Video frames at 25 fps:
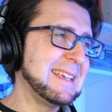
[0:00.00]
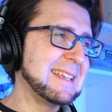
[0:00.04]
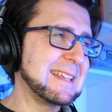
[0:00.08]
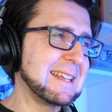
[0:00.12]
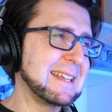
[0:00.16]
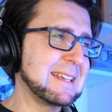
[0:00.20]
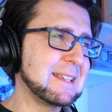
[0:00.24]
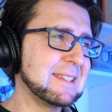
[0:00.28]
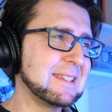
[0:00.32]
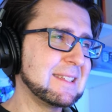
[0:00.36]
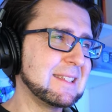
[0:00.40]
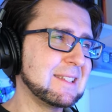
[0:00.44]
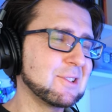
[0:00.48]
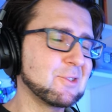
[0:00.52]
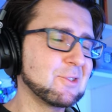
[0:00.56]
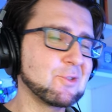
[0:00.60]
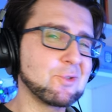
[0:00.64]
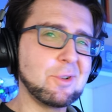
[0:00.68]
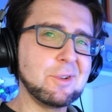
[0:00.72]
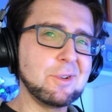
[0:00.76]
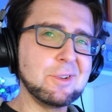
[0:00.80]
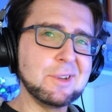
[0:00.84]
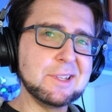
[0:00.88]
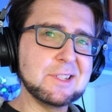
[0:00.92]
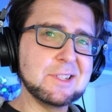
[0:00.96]
That is the
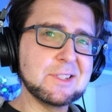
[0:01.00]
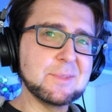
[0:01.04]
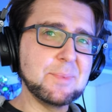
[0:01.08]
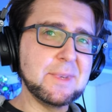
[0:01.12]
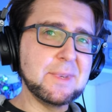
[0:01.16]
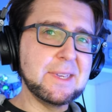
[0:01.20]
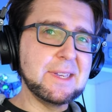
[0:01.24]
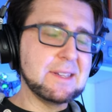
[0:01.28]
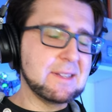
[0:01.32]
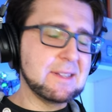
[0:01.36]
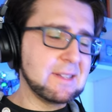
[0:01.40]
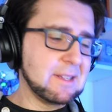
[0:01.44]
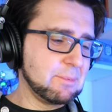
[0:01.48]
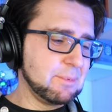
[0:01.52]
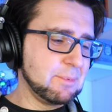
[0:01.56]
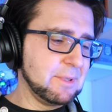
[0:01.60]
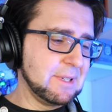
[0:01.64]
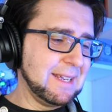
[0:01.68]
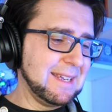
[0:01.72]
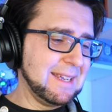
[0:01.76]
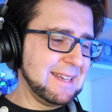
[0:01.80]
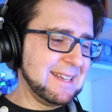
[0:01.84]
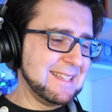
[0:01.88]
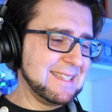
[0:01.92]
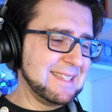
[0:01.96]
scrolling speed that
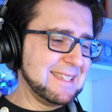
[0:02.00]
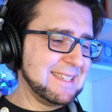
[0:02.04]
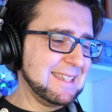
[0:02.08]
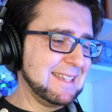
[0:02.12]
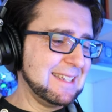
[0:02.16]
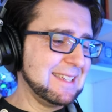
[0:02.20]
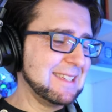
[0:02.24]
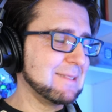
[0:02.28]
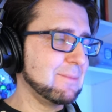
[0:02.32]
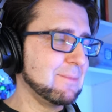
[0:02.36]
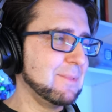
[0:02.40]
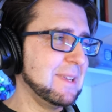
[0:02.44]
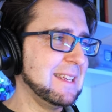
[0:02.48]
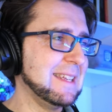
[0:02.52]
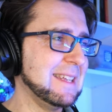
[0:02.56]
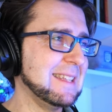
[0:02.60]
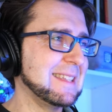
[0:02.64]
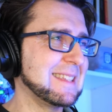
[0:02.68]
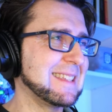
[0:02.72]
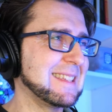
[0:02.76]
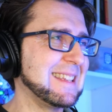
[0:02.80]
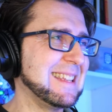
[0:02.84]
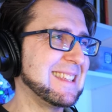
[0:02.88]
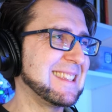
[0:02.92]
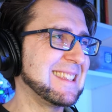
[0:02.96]
would get us six minutes.